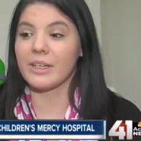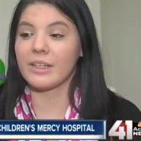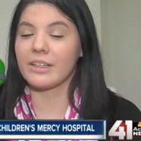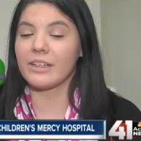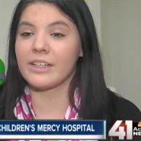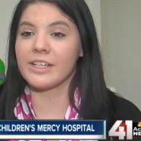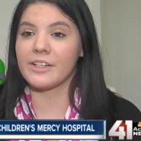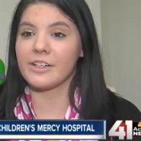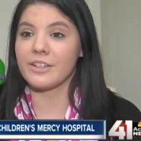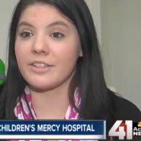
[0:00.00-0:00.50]
being in
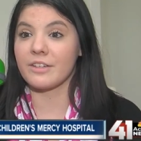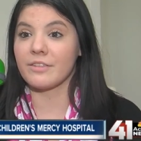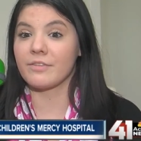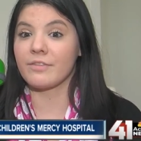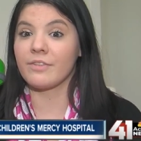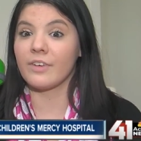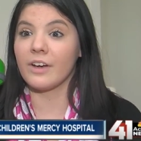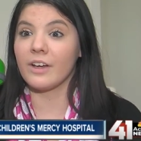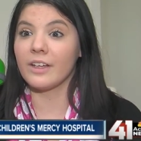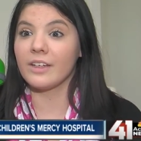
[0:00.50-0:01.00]
here isn't
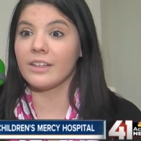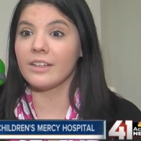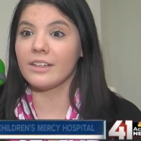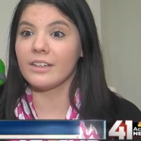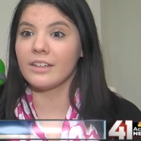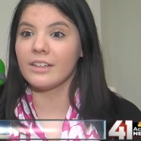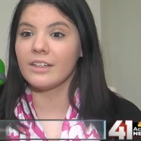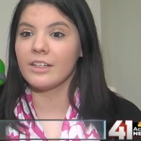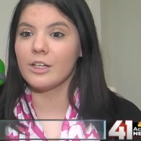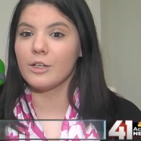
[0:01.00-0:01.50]
fun,
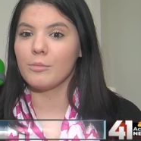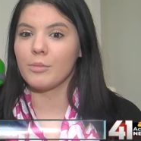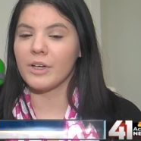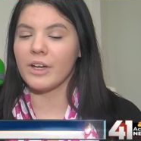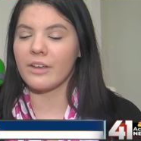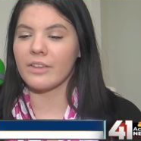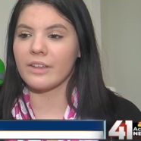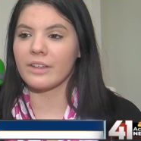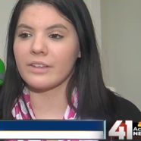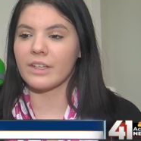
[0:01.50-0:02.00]
but
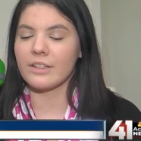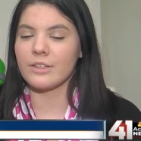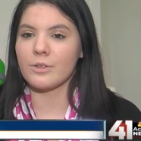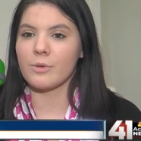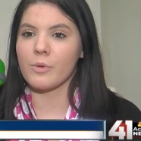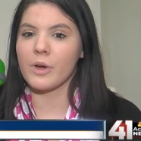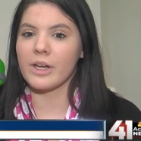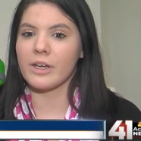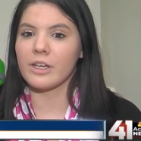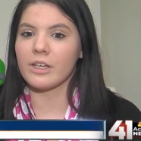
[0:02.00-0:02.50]
I think that's a
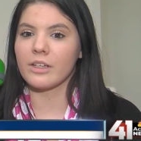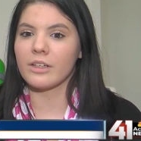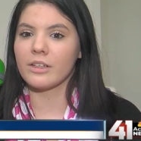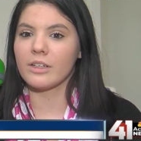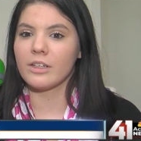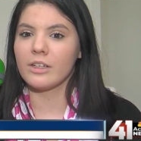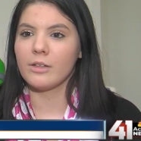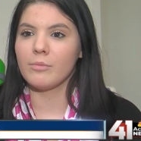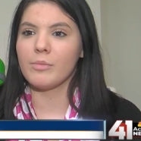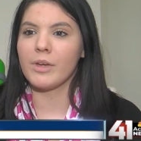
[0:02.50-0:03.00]
way to
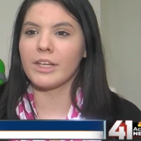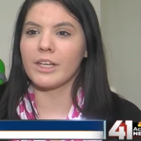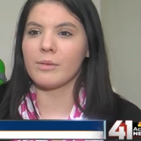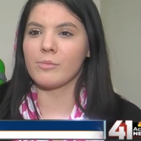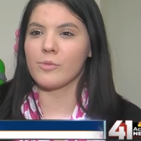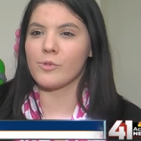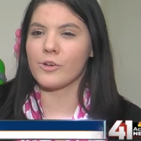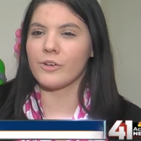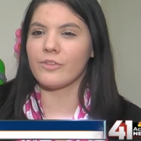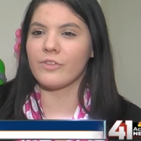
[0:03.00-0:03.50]
make it
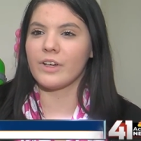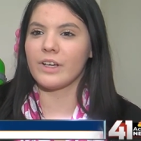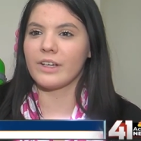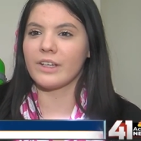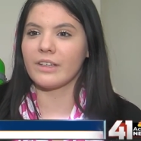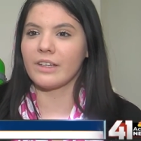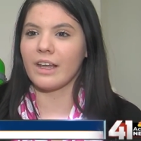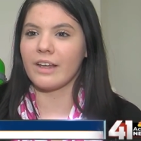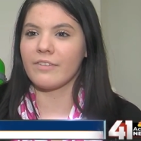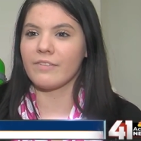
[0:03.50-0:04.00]
more fun,
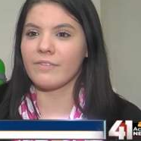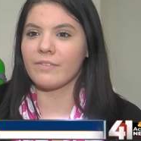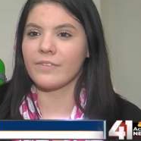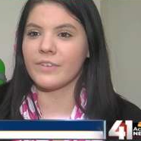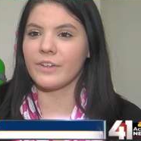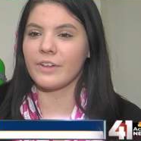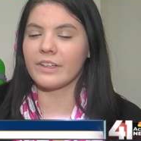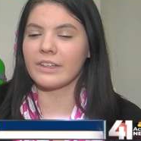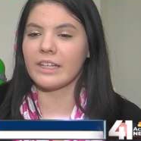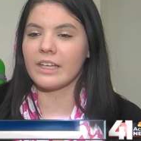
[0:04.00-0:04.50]
and I
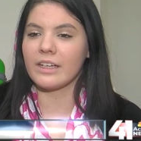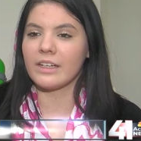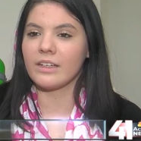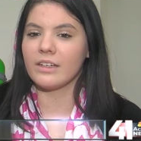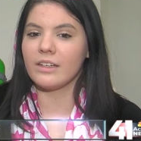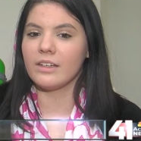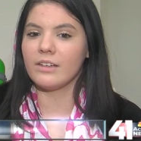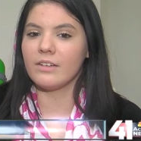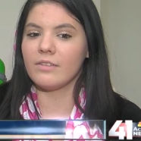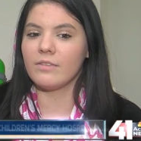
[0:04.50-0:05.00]
feel like they
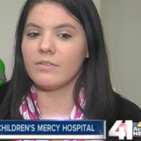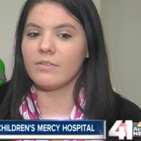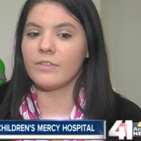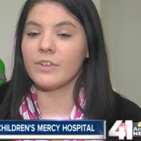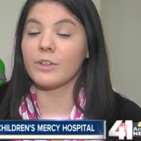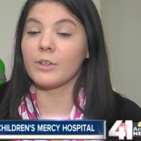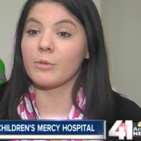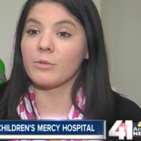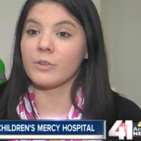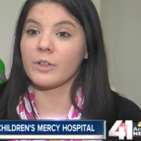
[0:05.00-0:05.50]

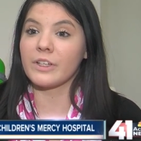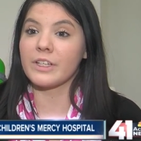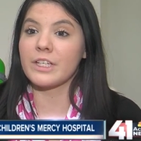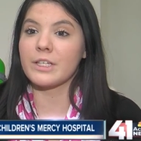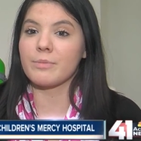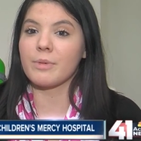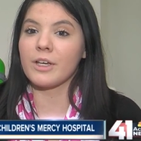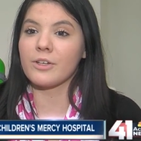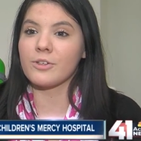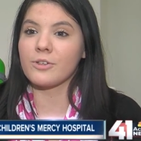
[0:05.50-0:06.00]
feel really
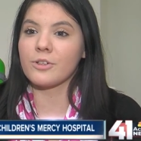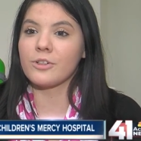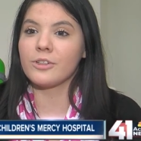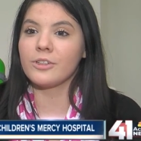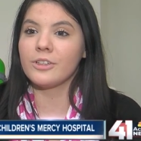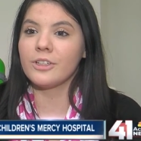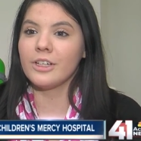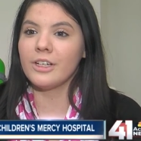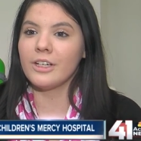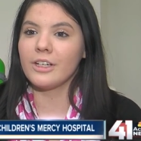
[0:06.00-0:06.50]
special
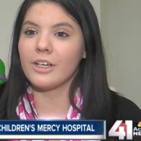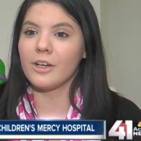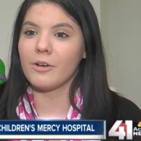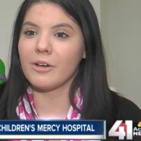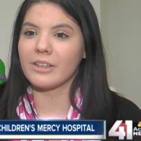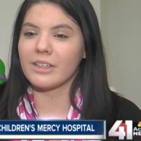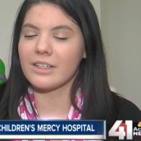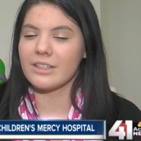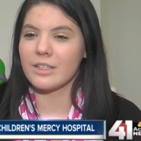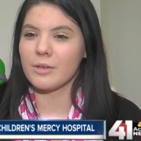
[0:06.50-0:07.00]

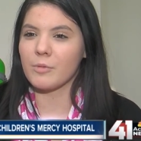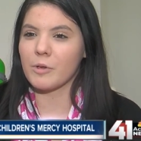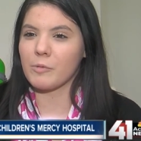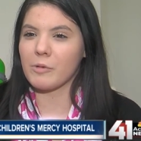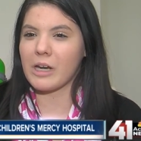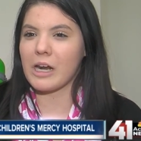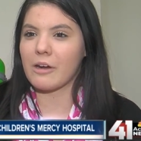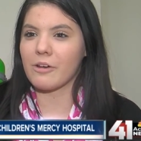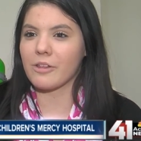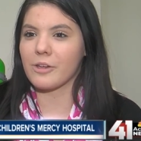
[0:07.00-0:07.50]
knowing that someone
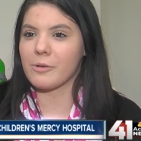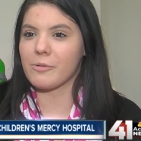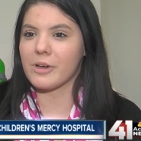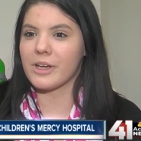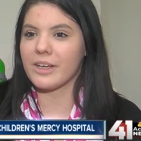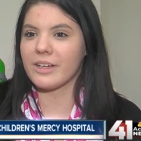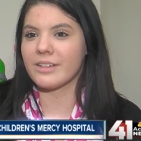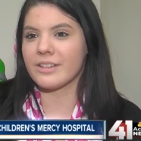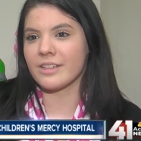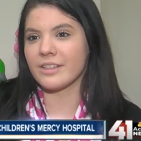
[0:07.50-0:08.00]
went out of their
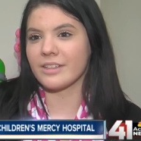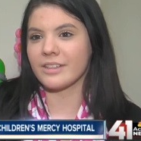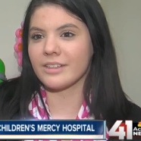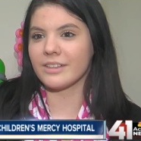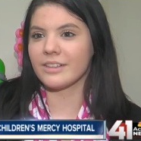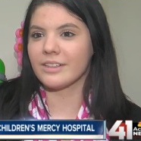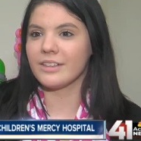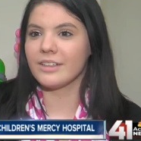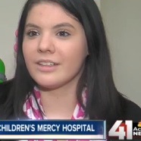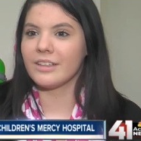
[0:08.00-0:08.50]
way to
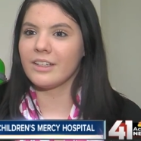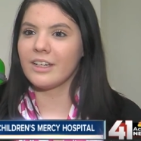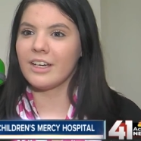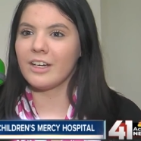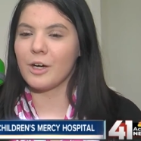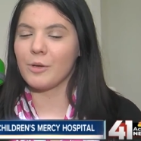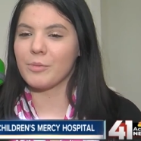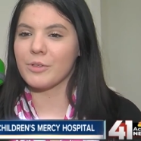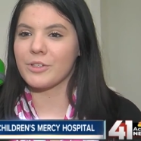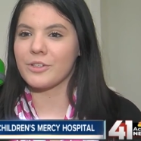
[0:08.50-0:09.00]

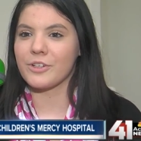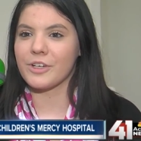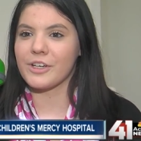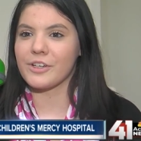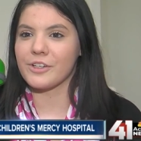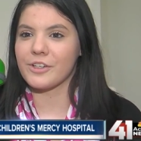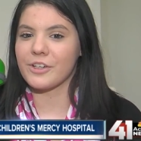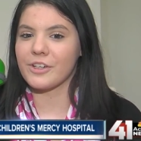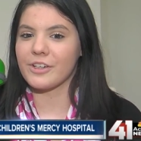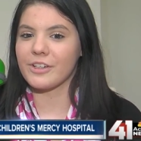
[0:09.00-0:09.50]
help a
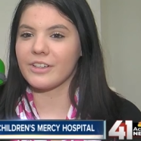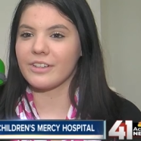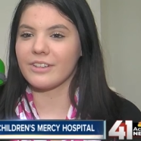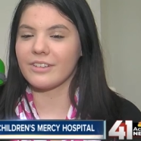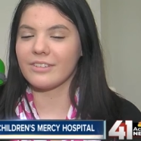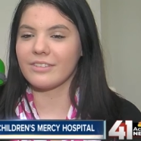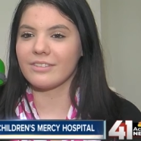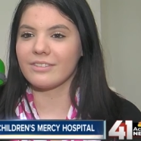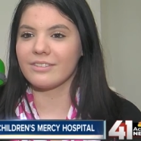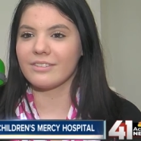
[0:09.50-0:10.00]
stranger
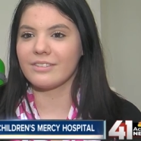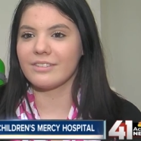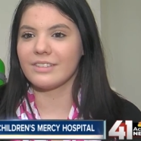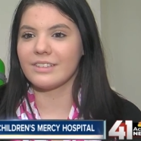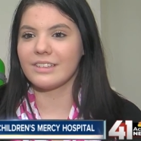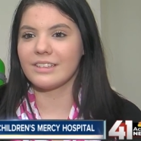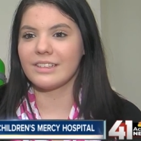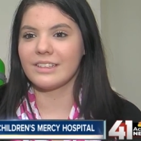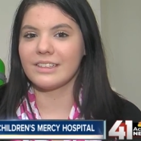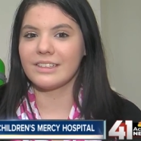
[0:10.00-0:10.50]
and
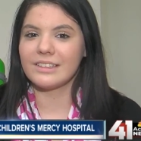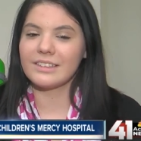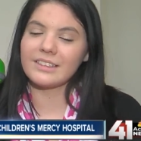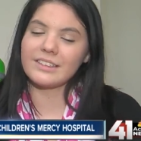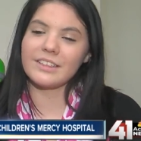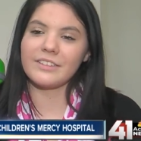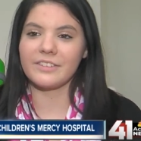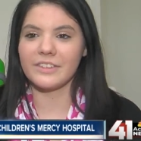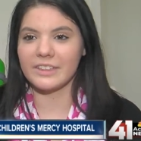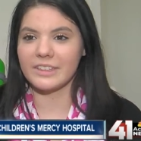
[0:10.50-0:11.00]

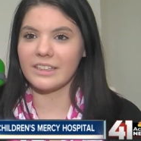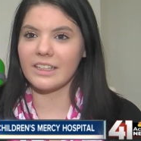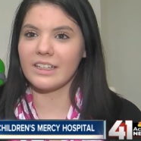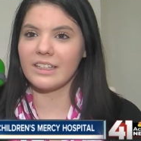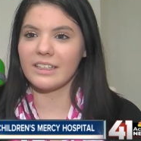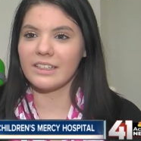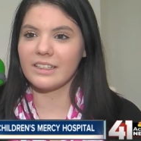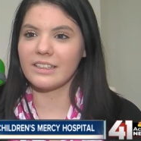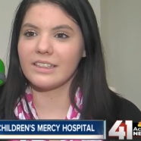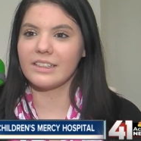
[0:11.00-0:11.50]
stuff like
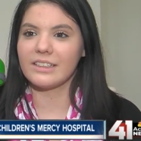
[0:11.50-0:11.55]
that.